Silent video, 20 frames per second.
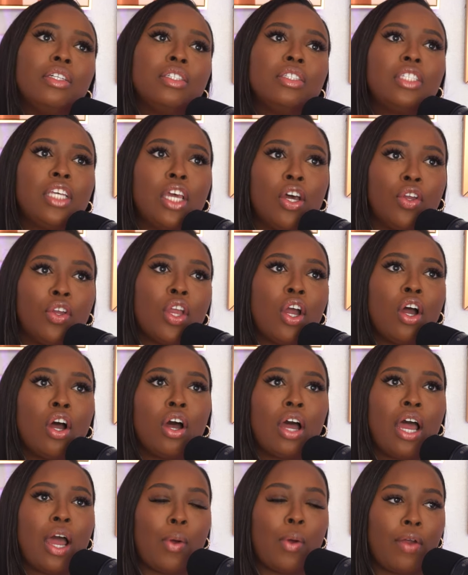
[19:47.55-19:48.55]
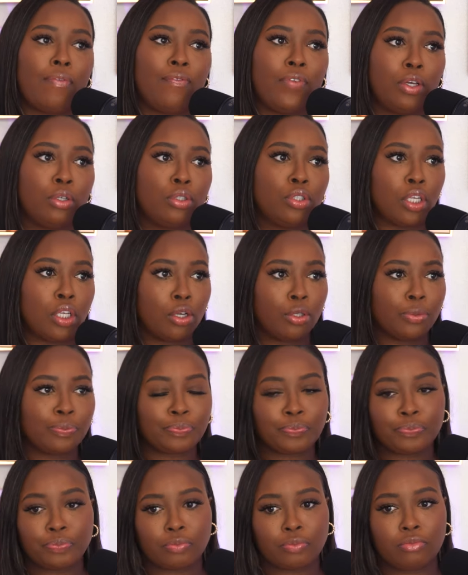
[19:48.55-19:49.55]
tell y'all how I feel. So
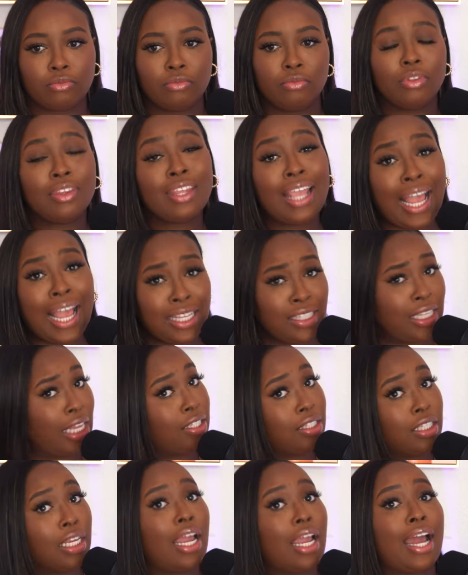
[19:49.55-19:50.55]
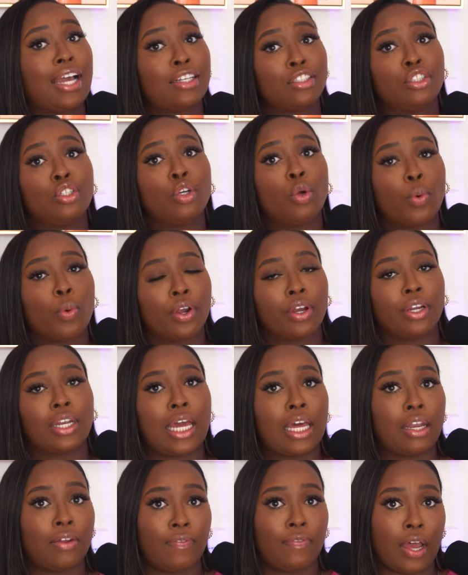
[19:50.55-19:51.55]
as I said, I still work a
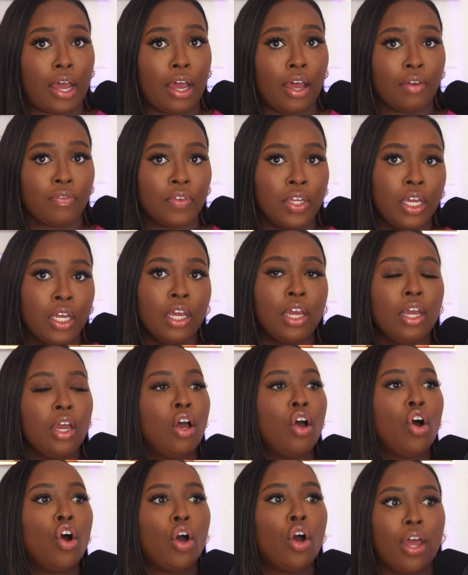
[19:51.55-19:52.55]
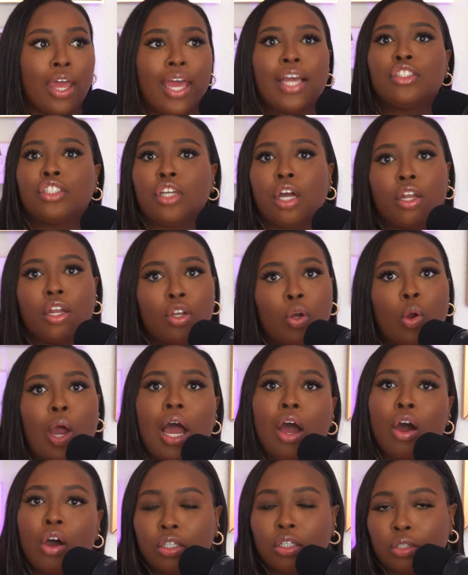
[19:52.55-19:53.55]
9-to-5. As y'all know,
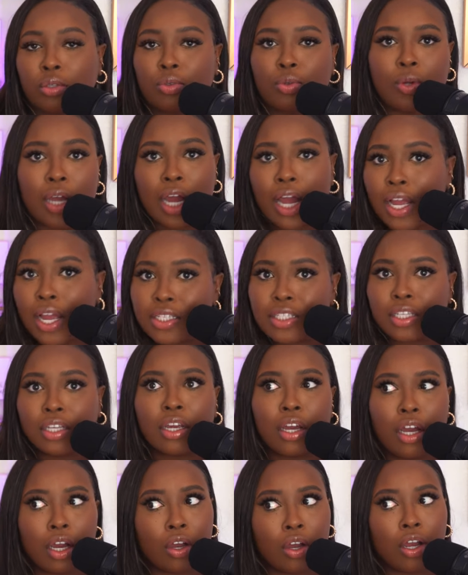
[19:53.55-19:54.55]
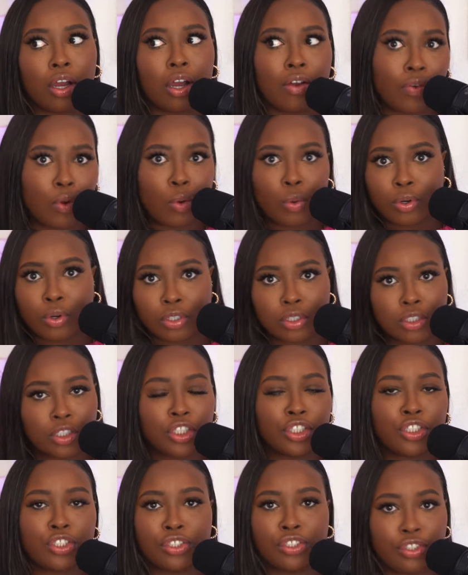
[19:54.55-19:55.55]
I also do content, of course,
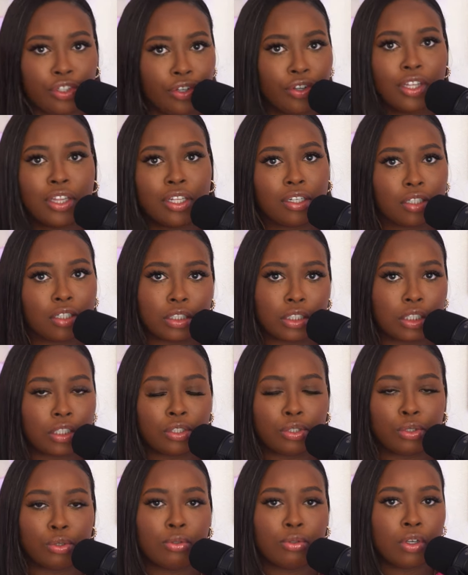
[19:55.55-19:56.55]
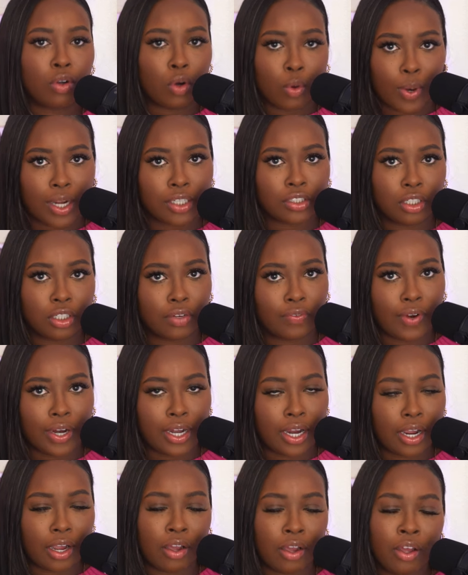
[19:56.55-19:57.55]
because you're either listening to it or watching it right
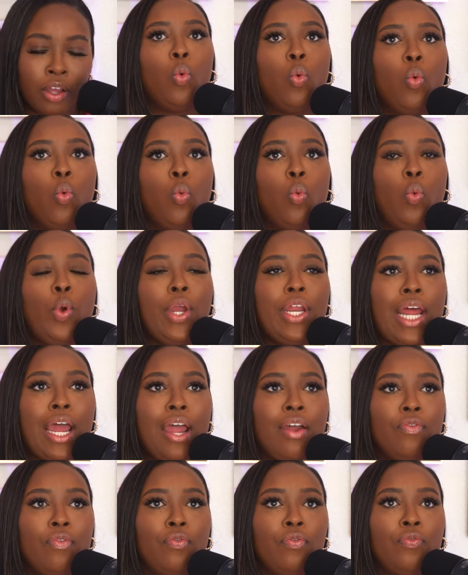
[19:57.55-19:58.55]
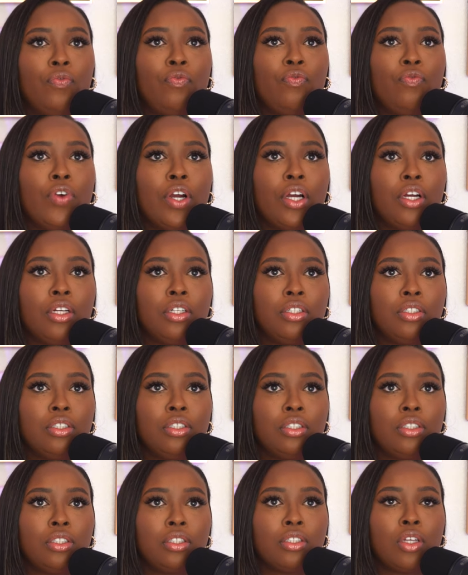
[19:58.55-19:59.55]
now. When I
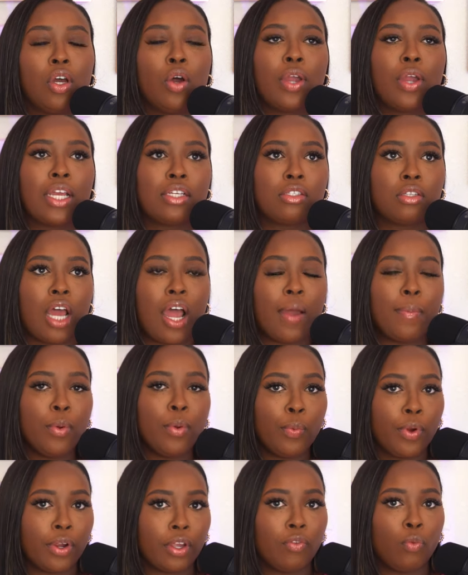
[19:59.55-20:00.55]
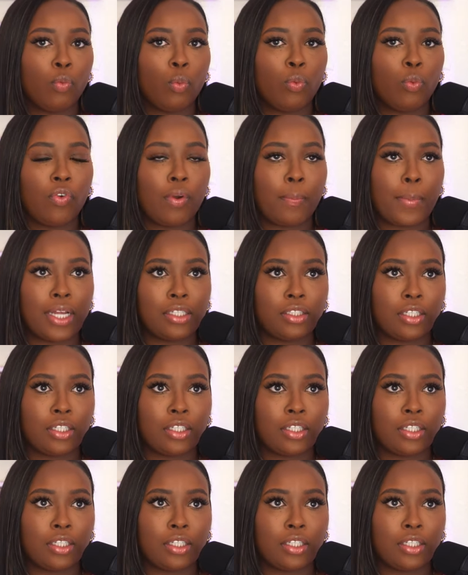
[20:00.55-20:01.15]
first, okay, so I've been working for my